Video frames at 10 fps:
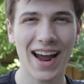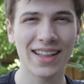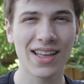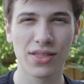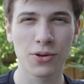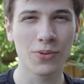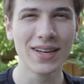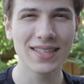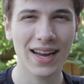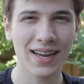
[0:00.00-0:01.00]
And then
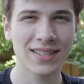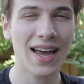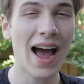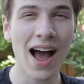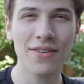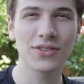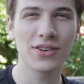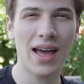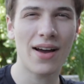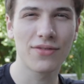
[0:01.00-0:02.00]
3 seconds
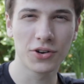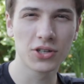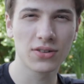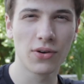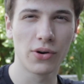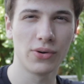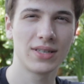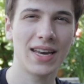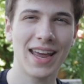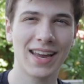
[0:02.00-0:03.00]
after that first photo
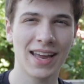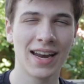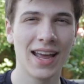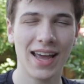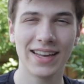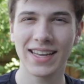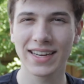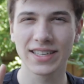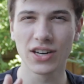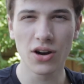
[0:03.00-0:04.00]
is taken, it
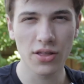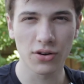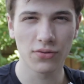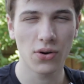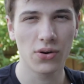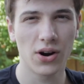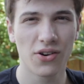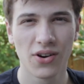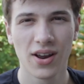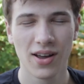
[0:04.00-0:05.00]
takes another
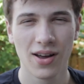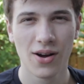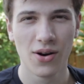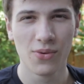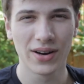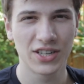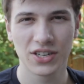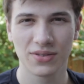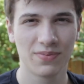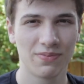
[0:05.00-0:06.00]
photo, which